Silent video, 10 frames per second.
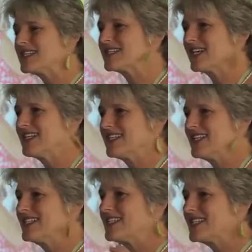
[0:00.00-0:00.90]

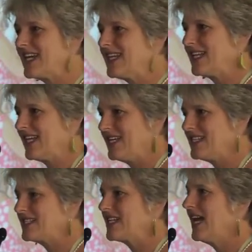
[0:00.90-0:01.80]
decided to take
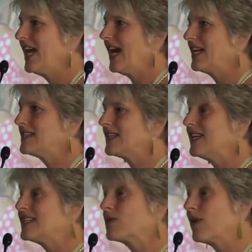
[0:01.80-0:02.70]
this, and
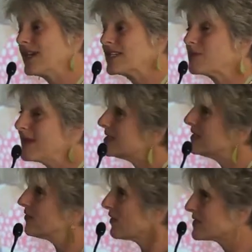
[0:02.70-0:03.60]
it's quite
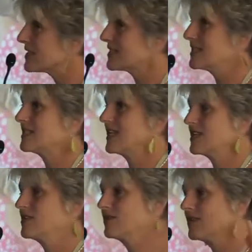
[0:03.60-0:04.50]
expensive, obviously it's
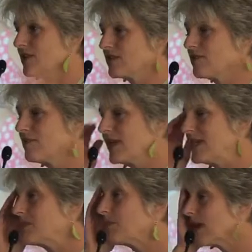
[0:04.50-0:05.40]
international, there's a lot of
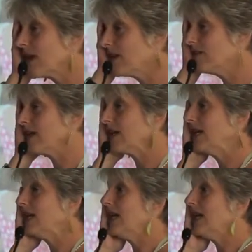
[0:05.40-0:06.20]
money to bring it over.